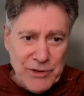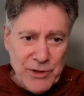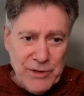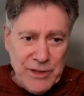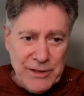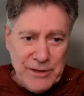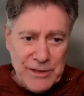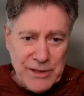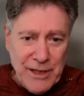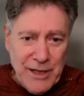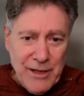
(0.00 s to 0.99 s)

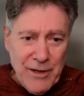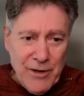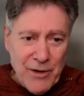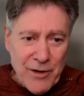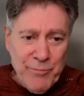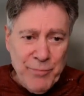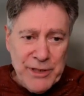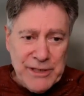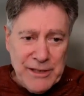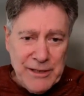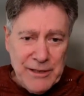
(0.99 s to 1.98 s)
attorneys are
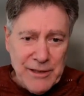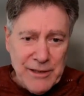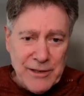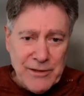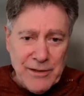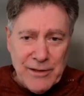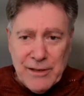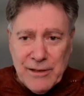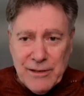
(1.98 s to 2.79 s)
busy uh,